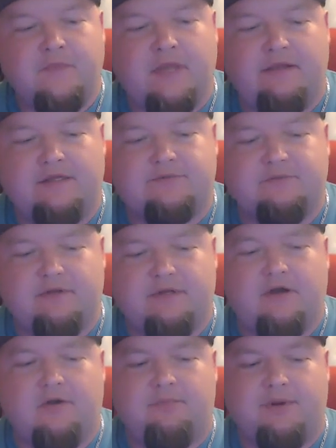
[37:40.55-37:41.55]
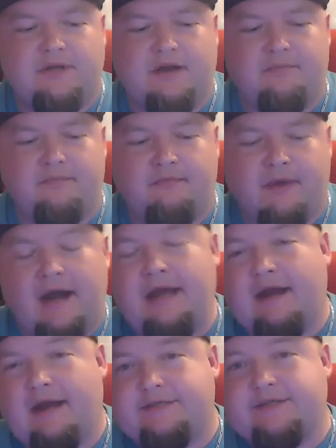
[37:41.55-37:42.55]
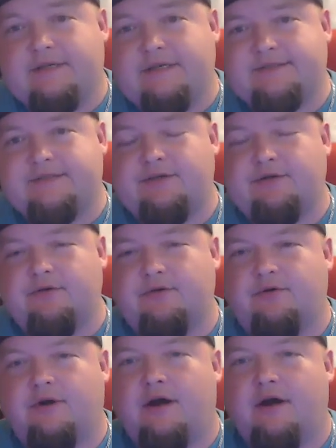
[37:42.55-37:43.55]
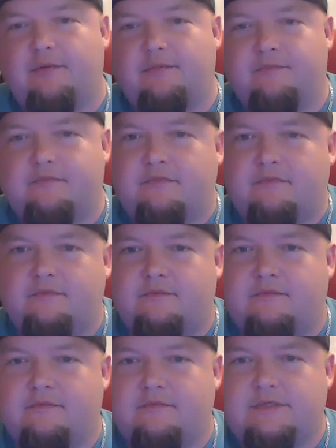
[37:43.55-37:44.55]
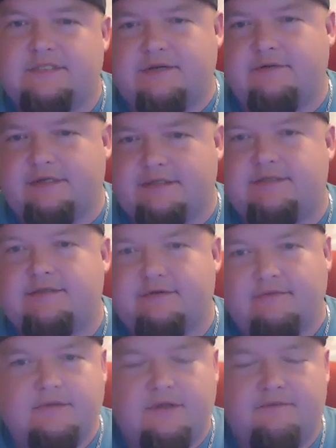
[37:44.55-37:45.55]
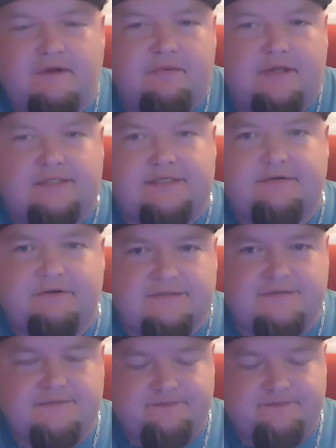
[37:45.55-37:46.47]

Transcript: And this really opened up my eyes, at least, to um, series, you know, vaping series.